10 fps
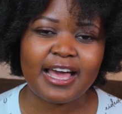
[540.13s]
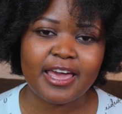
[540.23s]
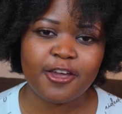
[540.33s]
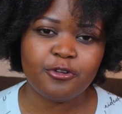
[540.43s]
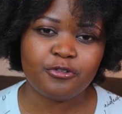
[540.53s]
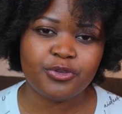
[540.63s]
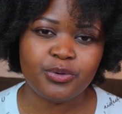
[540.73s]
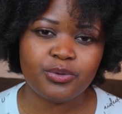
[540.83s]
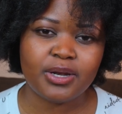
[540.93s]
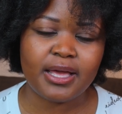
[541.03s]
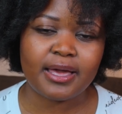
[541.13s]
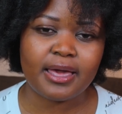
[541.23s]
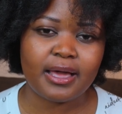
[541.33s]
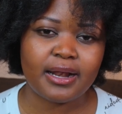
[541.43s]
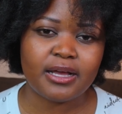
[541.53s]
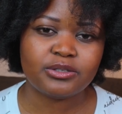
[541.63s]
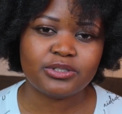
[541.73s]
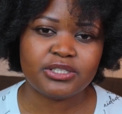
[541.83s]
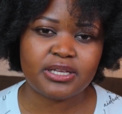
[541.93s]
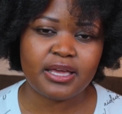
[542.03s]
ahead of you, like a class
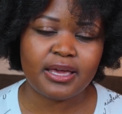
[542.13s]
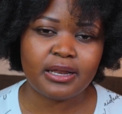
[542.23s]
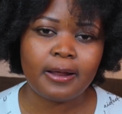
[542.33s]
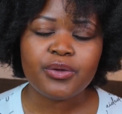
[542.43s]
which is ahead.